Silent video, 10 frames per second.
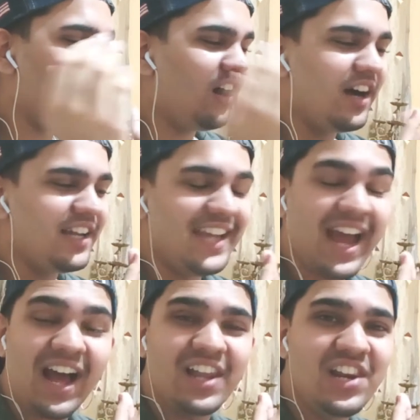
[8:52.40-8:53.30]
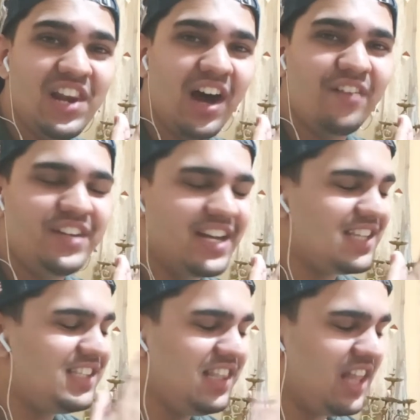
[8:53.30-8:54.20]
Yeah, love
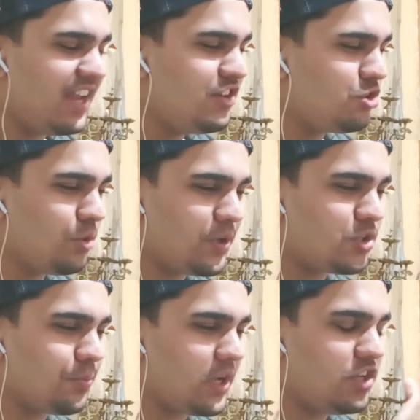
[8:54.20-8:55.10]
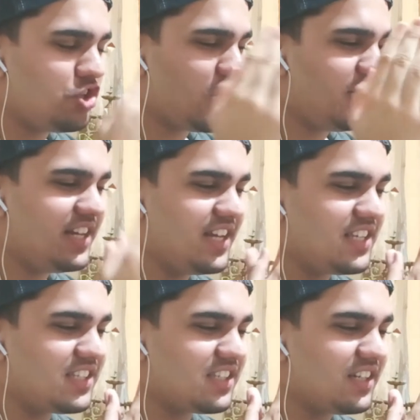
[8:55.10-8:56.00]
this and super, super enjoyed
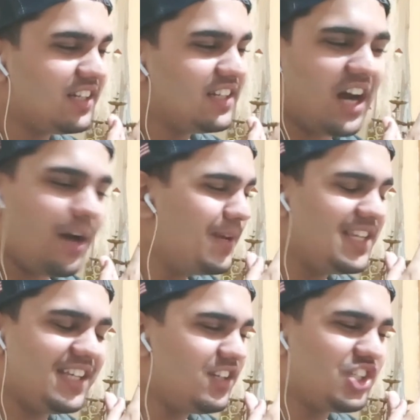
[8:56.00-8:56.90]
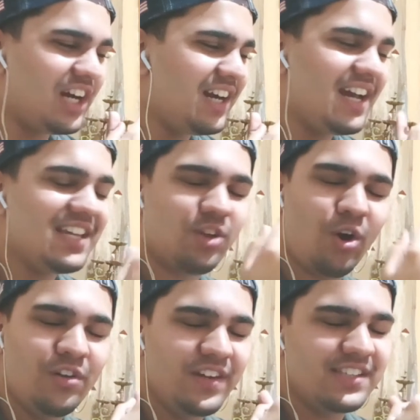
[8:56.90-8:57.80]
this. Amazing, ChungHa is
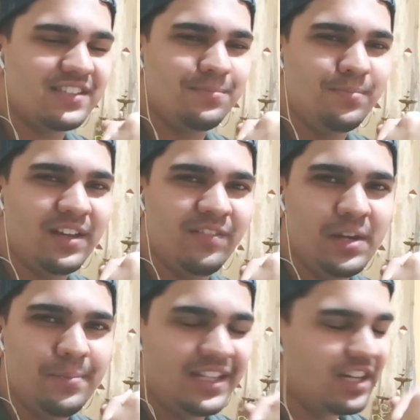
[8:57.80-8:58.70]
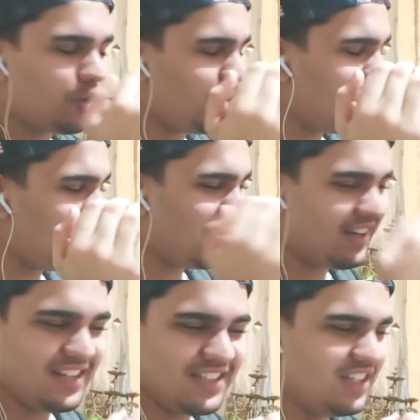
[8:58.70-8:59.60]
always will be the queen
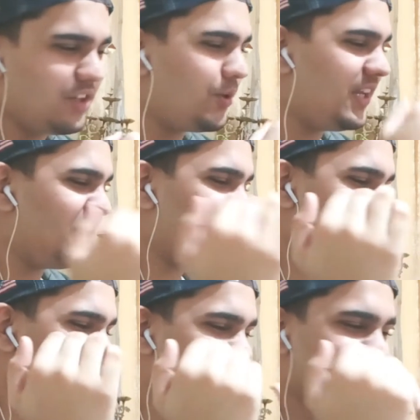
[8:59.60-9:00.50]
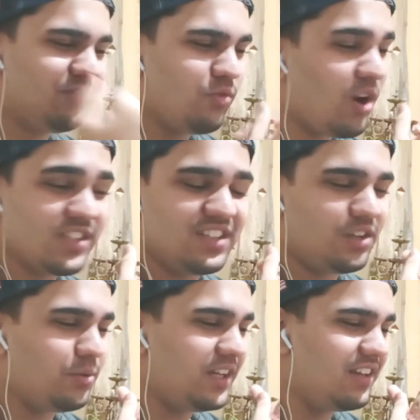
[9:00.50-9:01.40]
and is the queen and was the
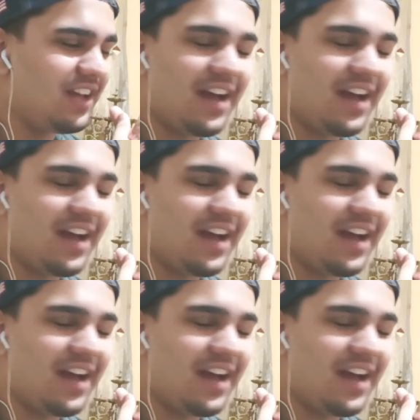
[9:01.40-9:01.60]
queen.